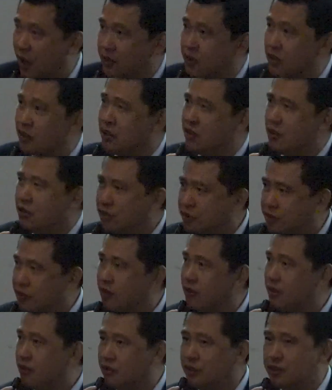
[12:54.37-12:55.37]
They used
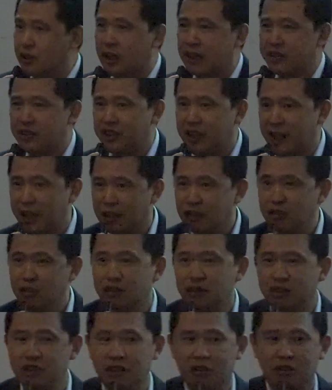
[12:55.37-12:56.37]
to use a
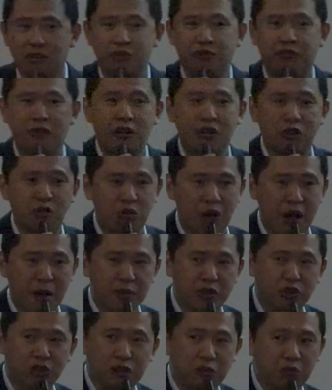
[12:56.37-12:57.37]
technology called
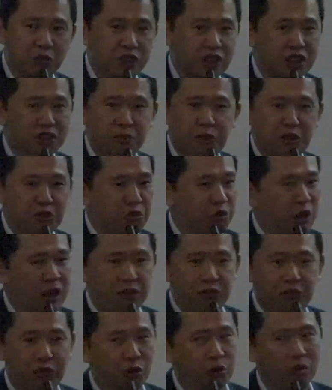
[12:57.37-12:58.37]
photogrammetry, which has been
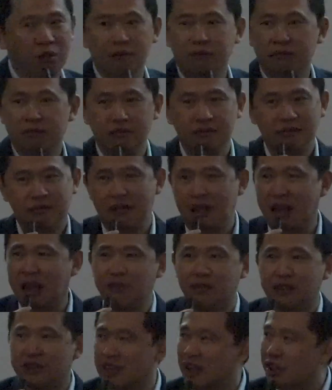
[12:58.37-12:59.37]
run for
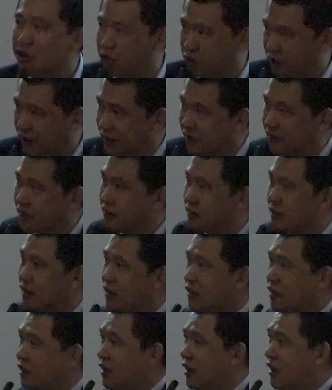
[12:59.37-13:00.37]
half a century.
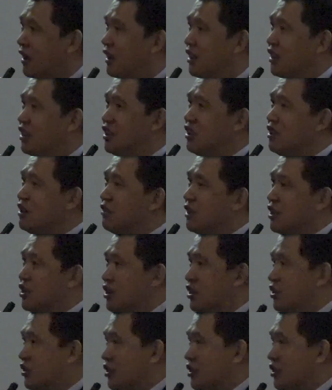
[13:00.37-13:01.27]
And the University of